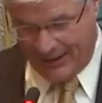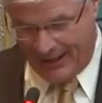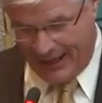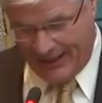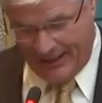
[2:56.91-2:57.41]

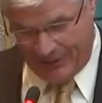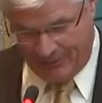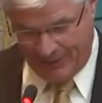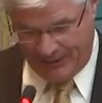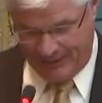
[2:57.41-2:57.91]
any other
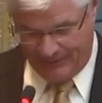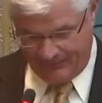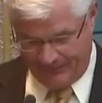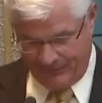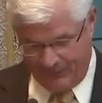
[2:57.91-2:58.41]
bill,
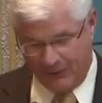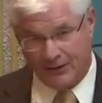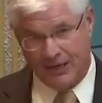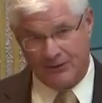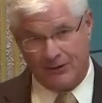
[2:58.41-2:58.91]

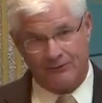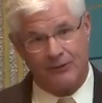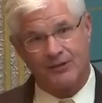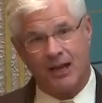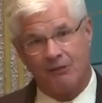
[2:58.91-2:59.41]
either the
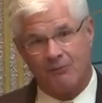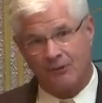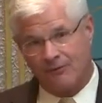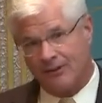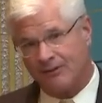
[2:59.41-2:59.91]
first time we
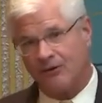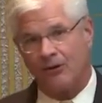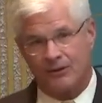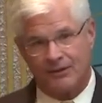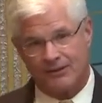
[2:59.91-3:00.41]
approved it
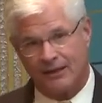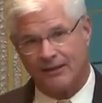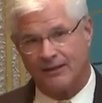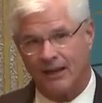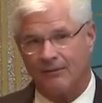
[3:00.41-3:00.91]
or this
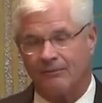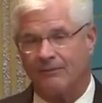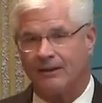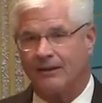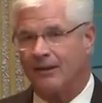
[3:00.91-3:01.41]
second time. In other